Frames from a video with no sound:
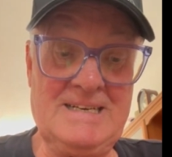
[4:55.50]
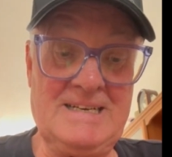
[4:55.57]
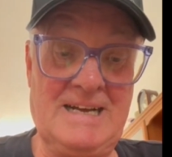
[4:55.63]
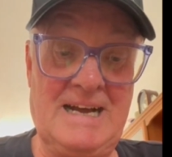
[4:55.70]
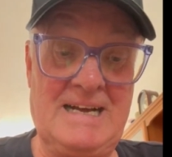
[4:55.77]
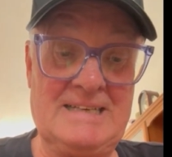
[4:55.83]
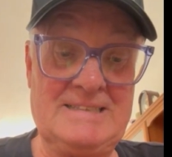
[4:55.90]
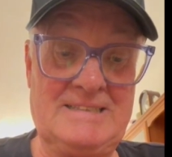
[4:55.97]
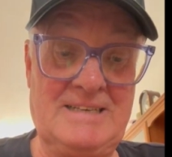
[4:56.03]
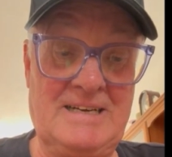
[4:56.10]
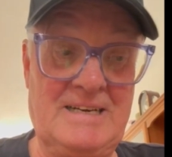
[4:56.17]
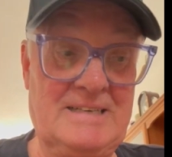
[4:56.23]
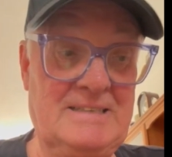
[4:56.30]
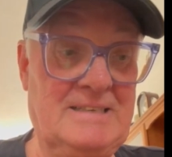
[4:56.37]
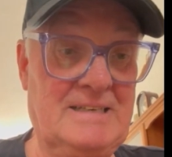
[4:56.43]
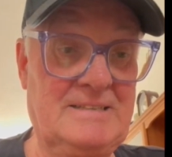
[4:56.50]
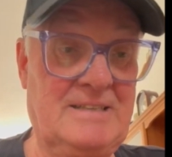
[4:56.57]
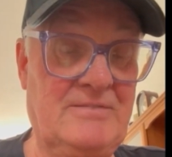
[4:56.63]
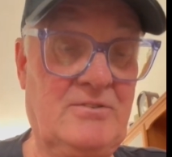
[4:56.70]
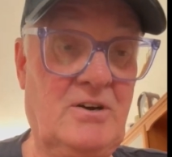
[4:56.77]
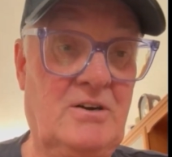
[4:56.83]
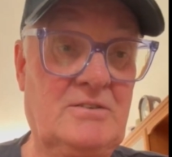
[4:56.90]
and uh, yeah,
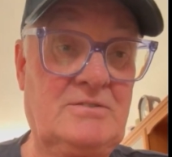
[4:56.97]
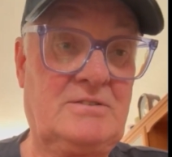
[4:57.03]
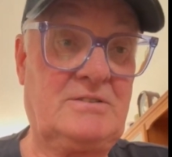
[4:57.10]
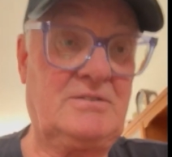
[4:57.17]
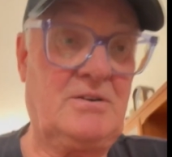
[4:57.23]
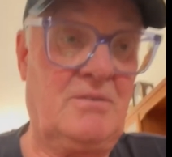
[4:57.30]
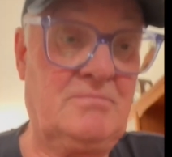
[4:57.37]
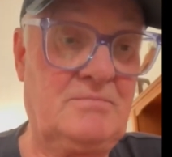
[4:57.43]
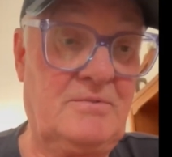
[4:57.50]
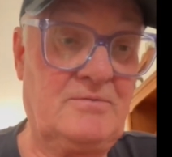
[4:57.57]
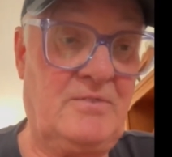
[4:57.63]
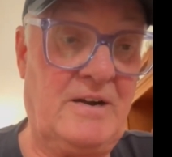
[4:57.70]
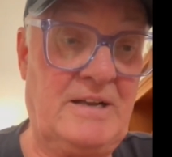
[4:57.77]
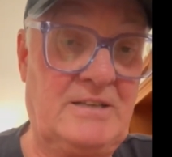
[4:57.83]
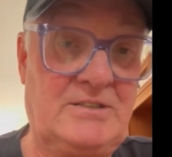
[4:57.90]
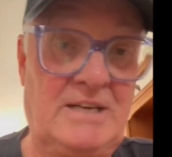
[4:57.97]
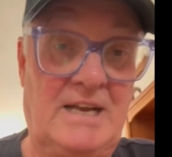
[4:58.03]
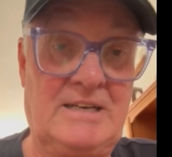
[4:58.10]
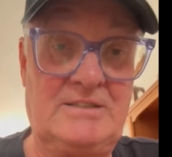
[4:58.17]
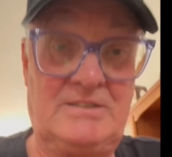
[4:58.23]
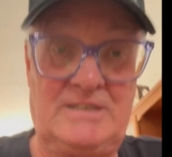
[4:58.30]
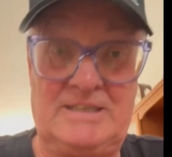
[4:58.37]
they've got some very
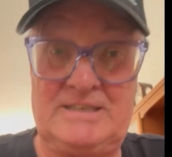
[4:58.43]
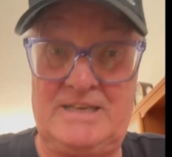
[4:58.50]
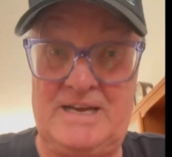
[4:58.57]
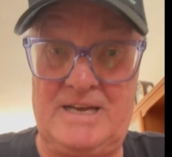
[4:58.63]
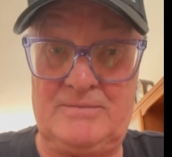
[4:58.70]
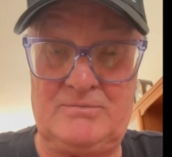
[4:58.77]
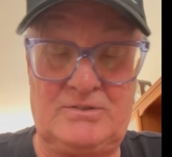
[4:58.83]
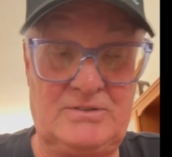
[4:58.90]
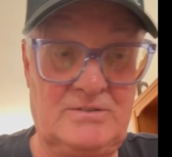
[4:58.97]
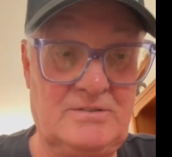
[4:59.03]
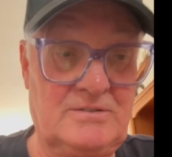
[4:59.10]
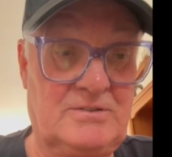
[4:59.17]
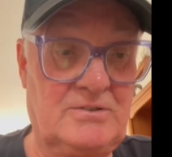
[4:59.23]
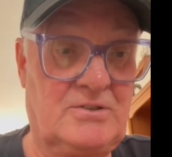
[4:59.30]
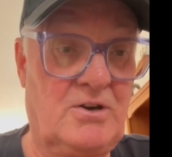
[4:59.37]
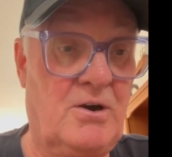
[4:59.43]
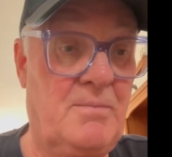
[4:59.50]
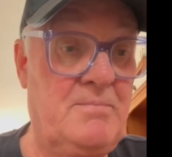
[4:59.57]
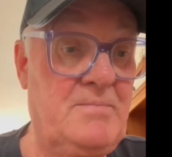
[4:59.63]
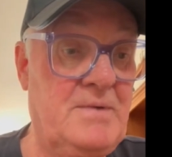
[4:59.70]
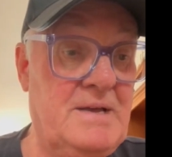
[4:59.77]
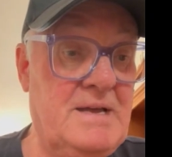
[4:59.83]
challenging games to
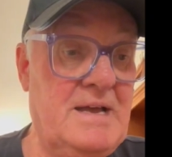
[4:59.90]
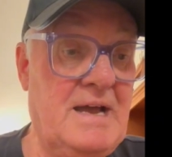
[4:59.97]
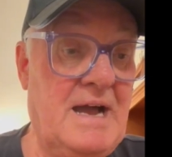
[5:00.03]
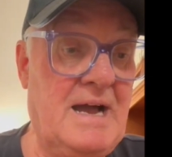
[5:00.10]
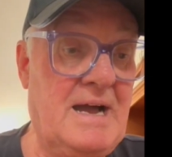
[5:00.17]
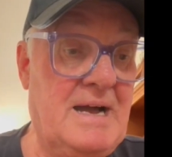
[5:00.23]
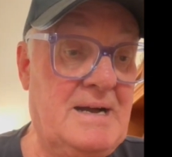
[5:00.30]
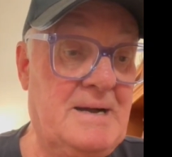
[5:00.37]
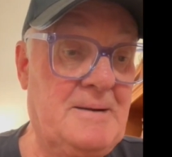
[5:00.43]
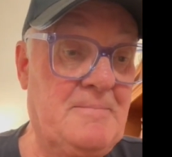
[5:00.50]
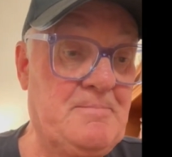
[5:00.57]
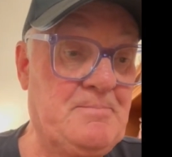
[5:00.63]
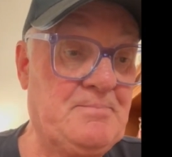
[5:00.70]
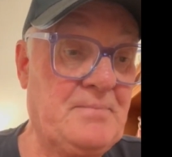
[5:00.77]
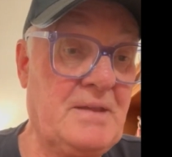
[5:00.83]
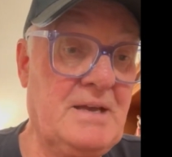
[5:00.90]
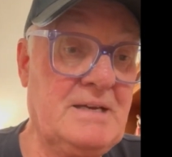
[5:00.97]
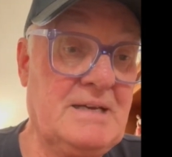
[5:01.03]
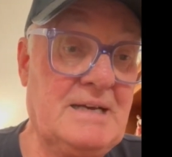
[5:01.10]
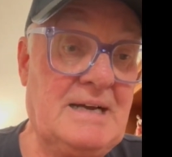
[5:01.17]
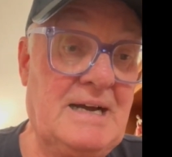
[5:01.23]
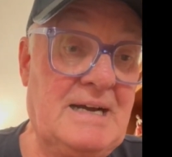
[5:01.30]
come. Um,
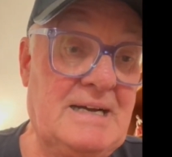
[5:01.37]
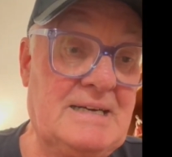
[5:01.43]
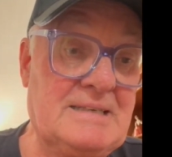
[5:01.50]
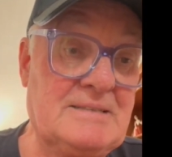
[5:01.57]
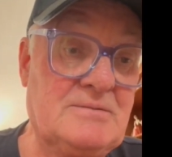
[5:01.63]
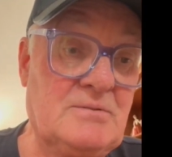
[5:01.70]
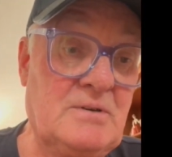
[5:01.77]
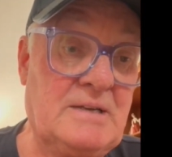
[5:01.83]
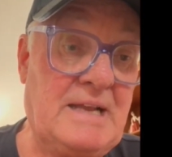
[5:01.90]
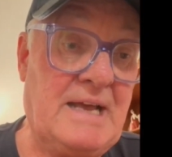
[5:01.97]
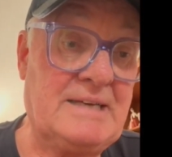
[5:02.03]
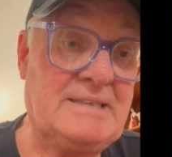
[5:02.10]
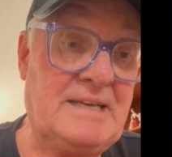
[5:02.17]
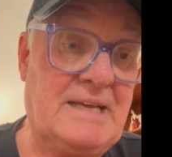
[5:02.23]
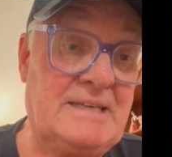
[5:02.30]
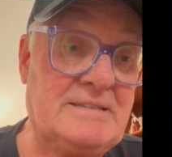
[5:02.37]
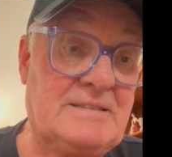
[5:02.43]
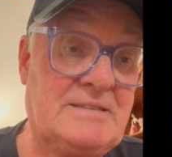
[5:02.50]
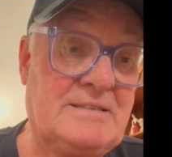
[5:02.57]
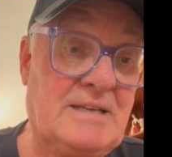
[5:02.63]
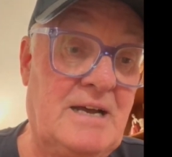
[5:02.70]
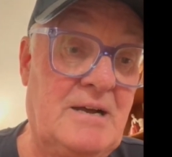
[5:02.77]
uh, and
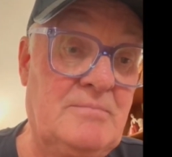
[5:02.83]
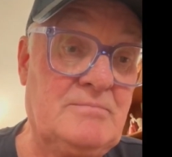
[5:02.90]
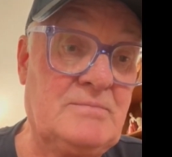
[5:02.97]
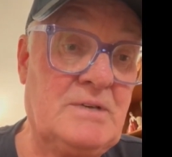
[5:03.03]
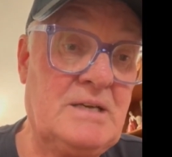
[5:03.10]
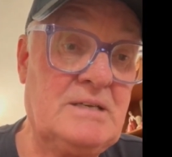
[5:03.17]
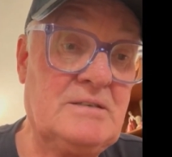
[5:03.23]
it's um,